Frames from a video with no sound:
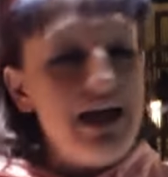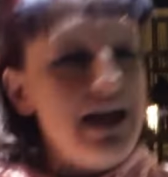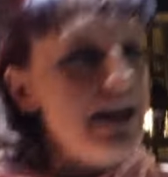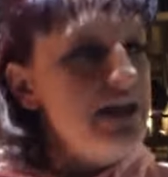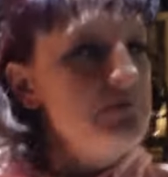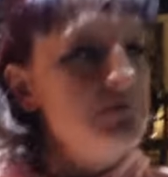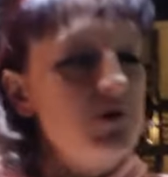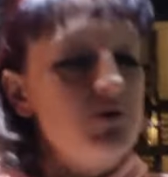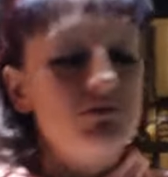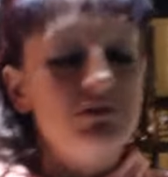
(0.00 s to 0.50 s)
I
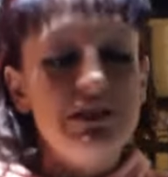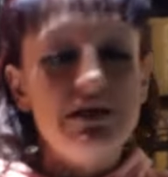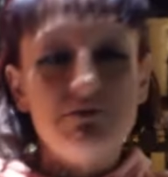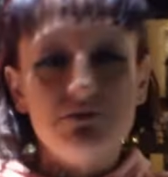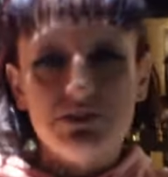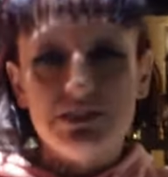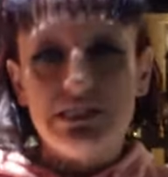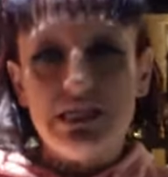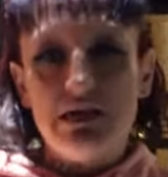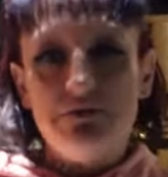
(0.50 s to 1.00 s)
am on
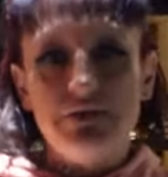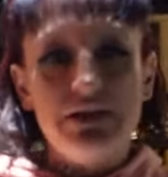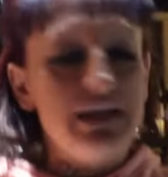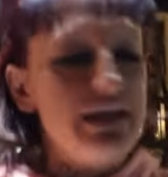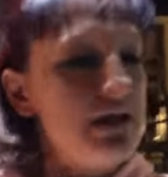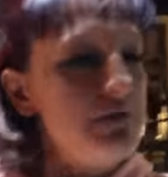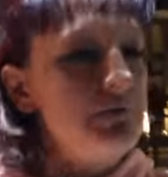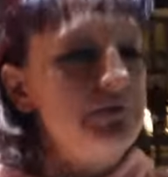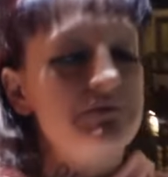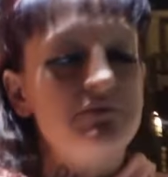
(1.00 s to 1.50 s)
level seven
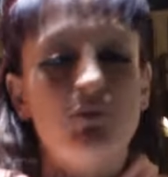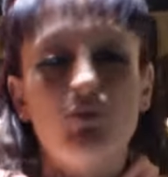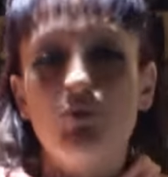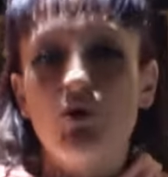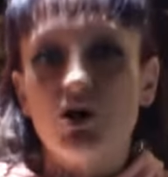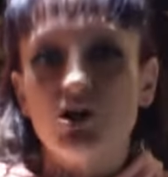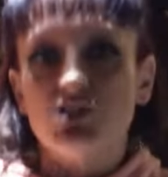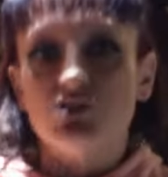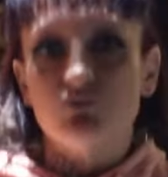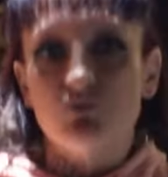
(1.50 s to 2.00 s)
and I'm on the
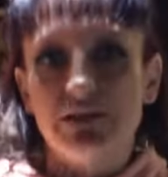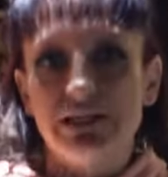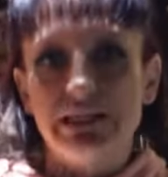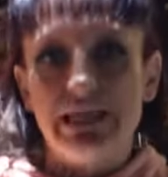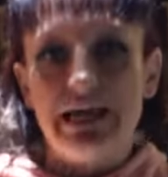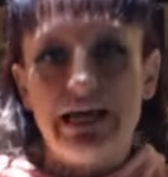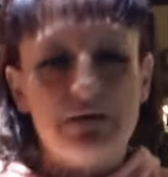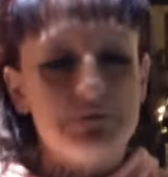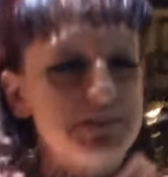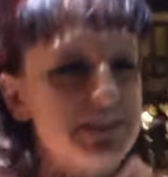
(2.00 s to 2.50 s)
worst
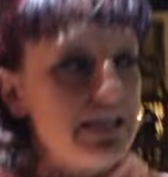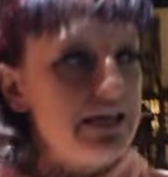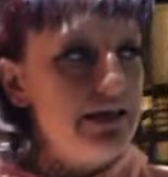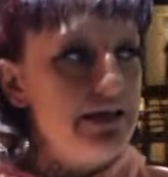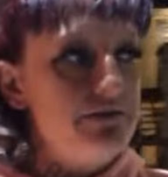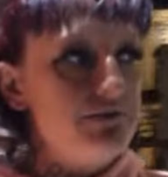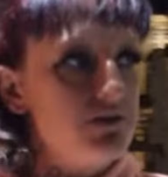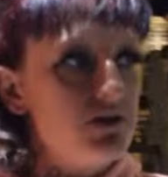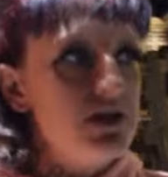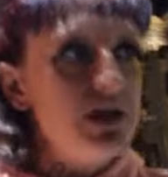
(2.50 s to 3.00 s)
relapse
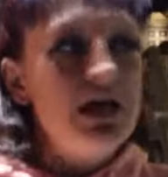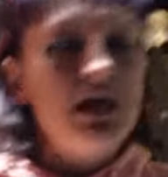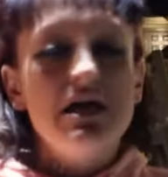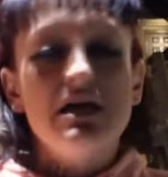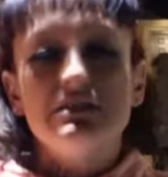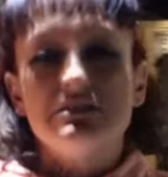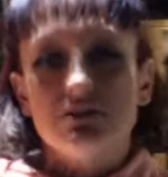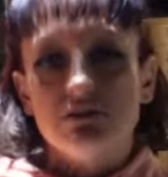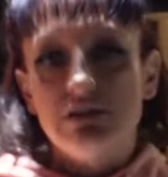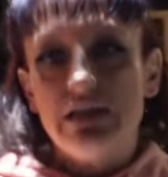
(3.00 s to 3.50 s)
ever.
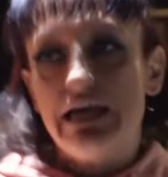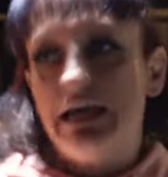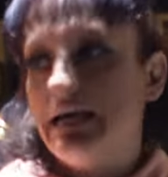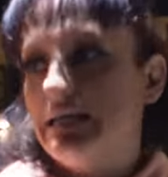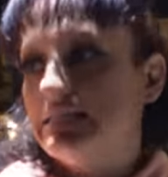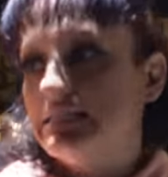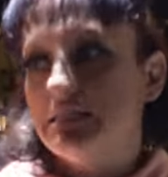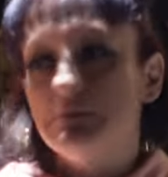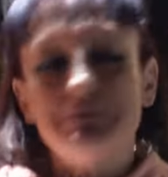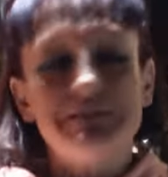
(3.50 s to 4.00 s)
So
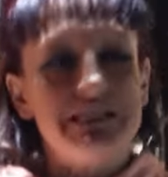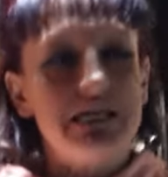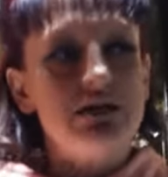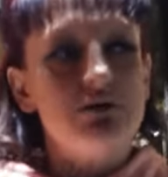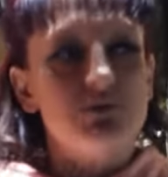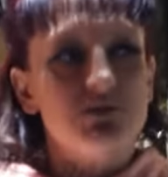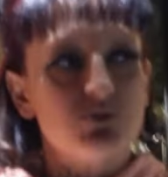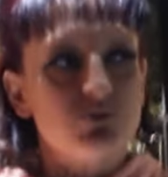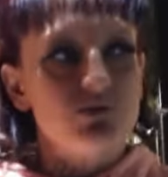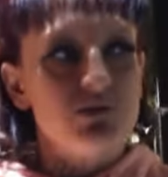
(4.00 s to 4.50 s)
let, let me tell
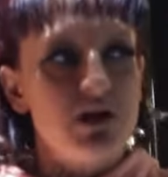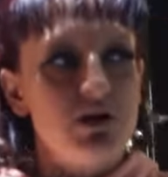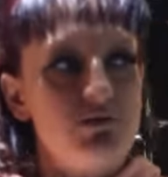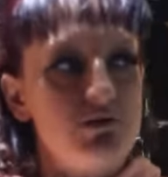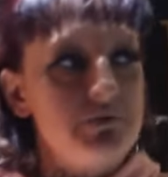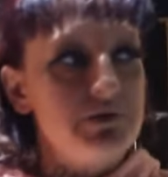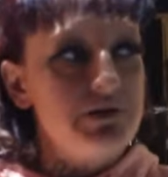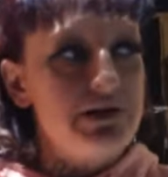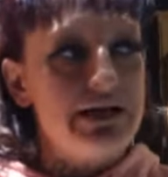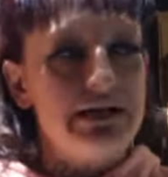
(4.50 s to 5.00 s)
you what's going on
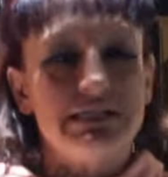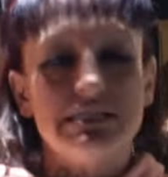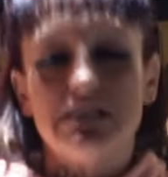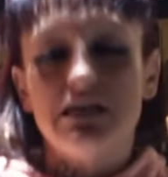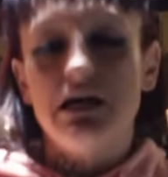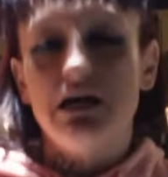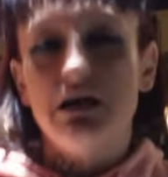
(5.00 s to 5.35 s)
with me, guys. You're